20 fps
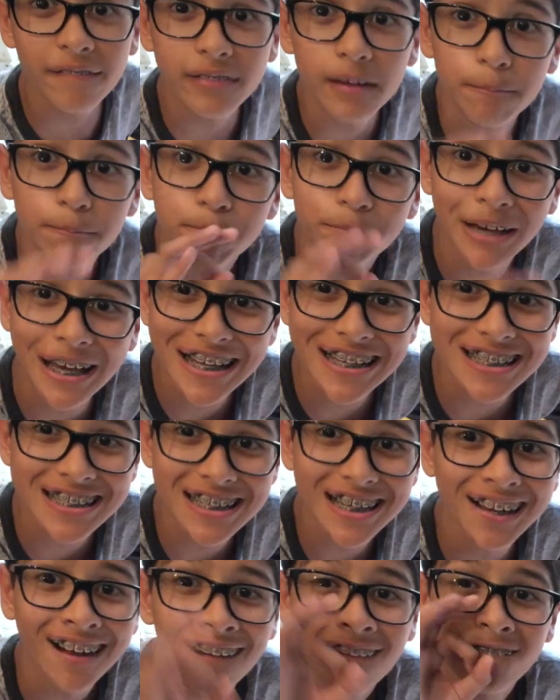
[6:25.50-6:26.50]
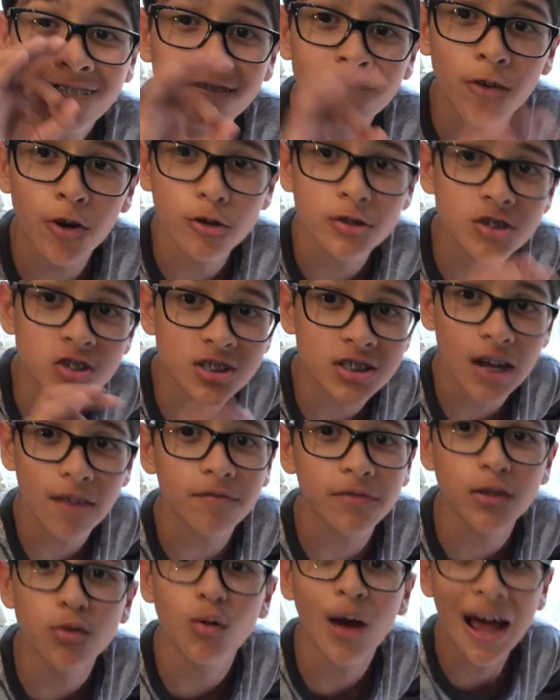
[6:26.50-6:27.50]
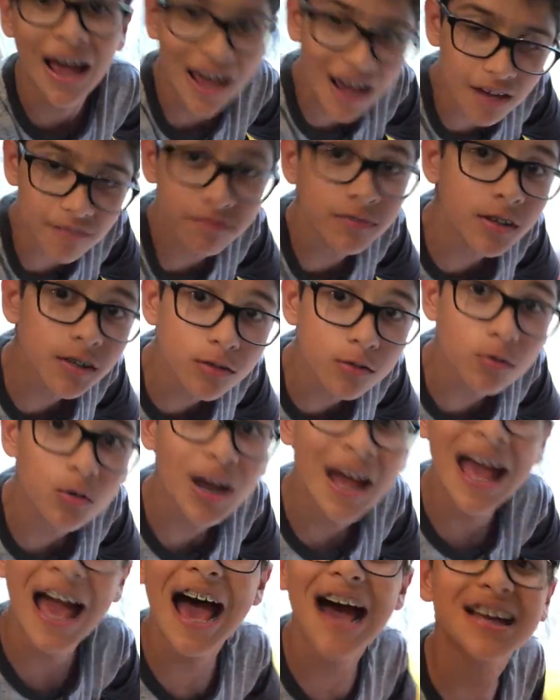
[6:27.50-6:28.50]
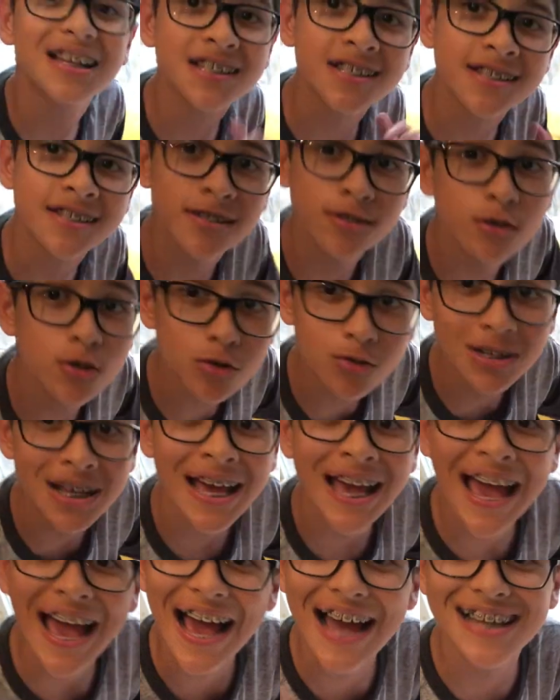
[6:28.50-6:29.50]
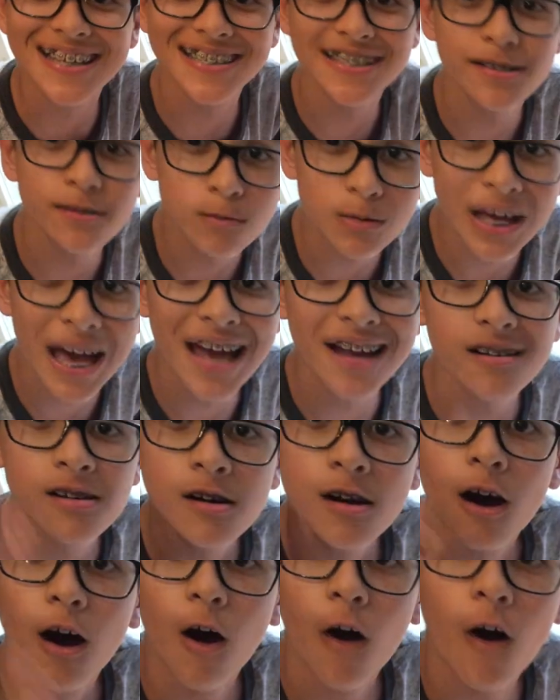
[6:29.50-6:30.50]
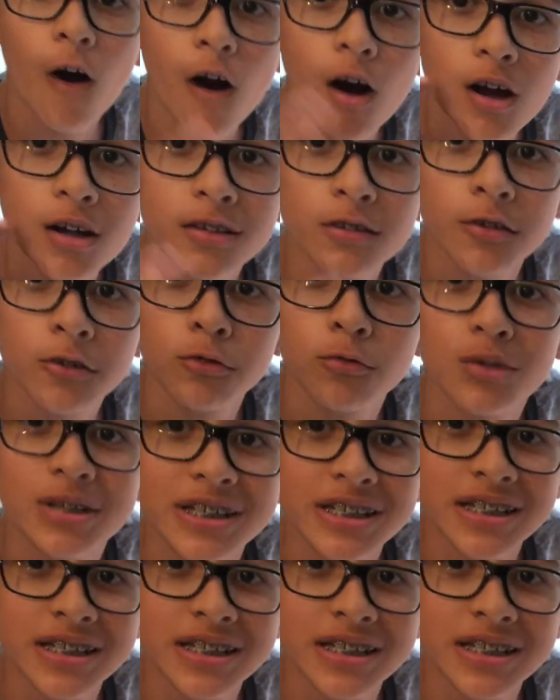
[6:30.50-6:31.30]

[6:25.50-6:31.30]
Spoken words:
the basic first stuff you have to do as soon as you get onto a